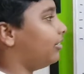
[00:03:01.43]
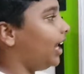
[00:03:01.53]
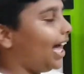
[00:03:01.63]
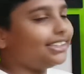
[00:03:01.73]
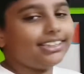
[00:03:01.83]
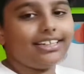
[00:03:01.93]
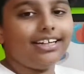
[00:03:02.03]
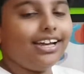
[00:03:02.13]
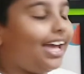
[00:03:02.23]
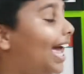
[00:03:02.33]
as an
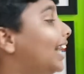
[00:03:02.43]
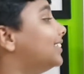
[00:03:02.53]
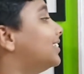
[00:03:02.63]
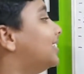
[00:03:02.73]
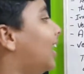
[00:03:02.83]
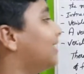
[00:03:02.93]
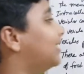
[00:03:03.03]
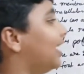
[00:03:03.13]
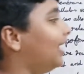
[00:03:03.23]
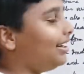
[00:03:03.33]

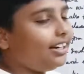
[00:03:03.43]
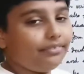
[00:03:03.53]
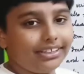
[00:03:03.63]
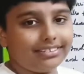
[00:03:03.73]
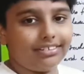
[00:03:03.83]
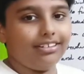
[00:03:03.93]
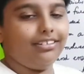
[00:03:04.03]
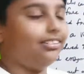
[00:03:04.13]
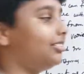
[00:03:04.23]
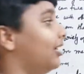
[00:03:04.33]
extracellular
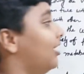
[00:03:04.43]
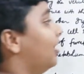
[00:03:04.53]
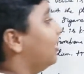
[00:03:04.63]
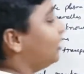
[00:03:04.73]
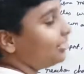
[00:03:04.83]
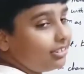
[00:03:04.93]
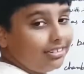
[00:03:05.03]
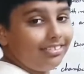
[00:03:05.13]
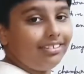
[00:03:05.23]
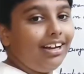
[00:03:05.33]
vesicles. So
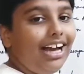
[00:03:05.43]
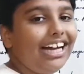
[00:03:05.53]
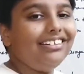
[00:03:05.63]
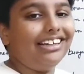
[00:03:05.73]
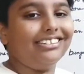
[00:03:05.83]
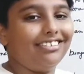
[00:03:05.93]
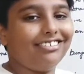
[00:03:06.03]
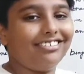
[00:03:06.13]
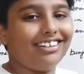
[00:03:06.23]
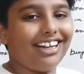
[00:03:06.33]
I'll also
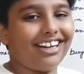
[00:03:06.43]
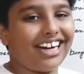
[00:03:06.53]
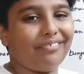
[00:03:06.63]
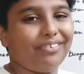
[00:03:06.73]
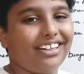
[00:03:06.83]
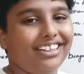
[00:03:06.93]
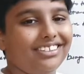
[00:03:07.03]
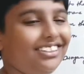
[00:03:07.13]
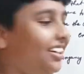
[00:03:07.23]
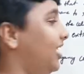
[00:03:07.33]
show a diagram for
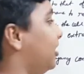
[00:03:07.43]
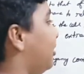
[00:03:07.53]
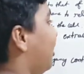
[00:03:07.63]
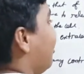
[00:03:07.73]
this so you